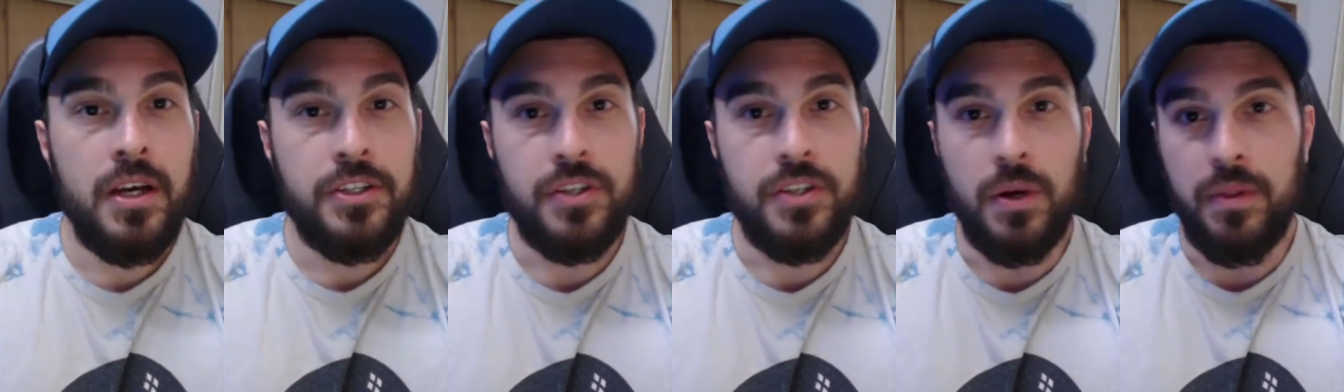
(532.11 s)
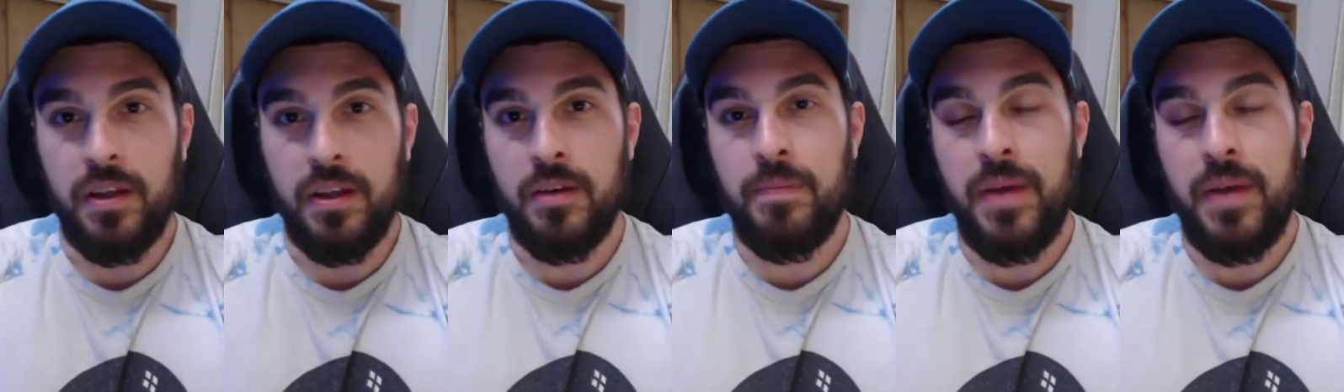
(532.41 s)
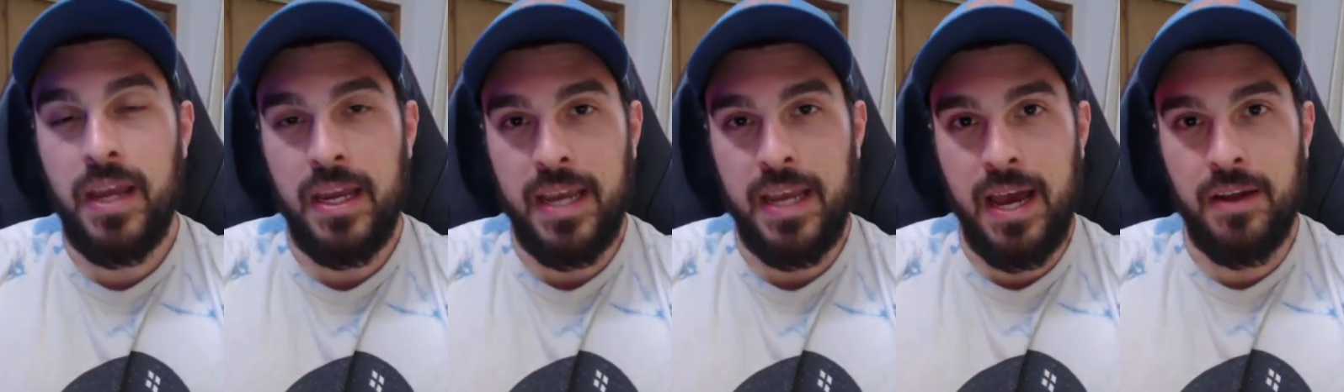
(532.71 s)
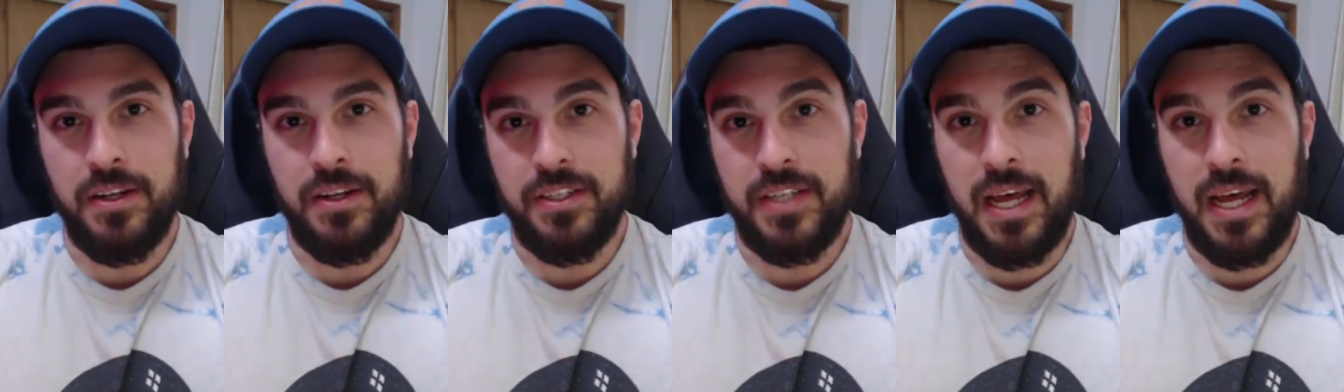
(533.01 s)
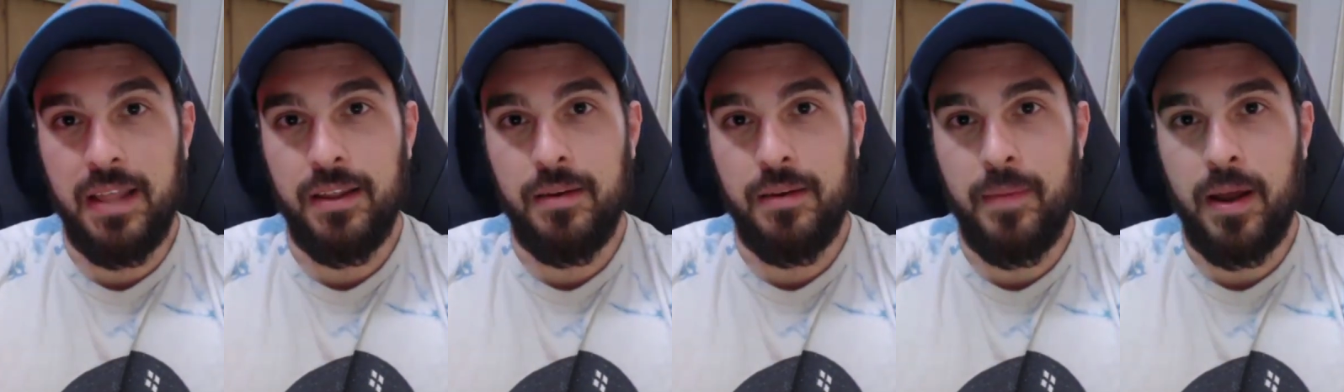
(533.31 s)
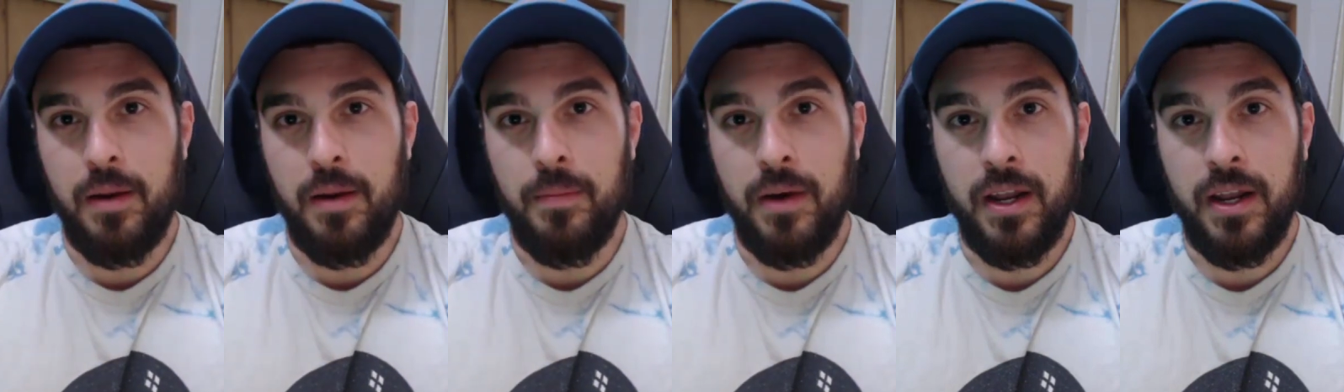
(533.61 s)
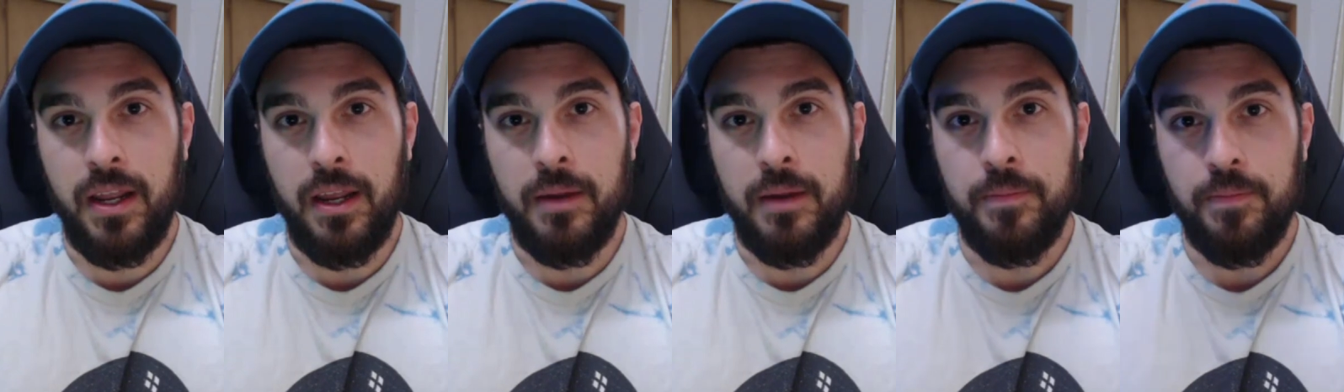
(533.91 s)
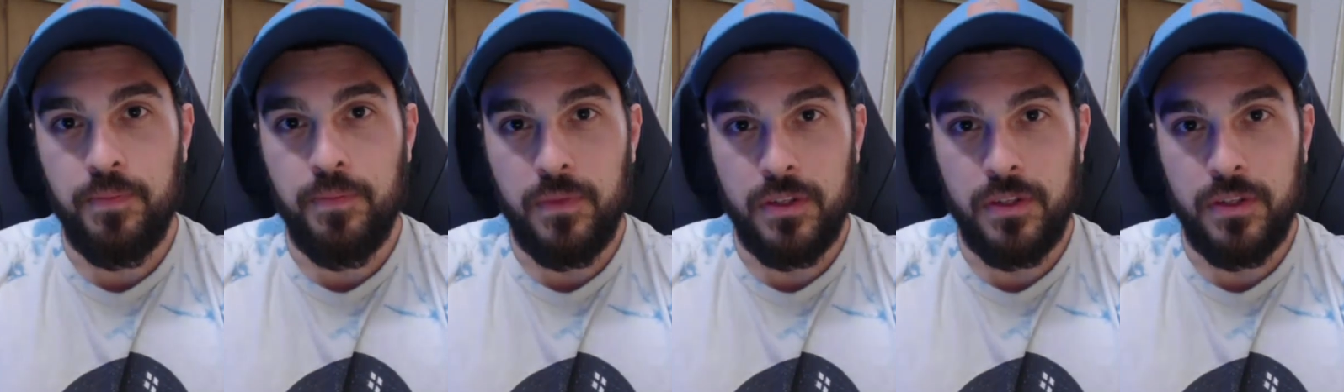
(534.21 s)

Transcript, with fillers: So they're paying out a solid amount of money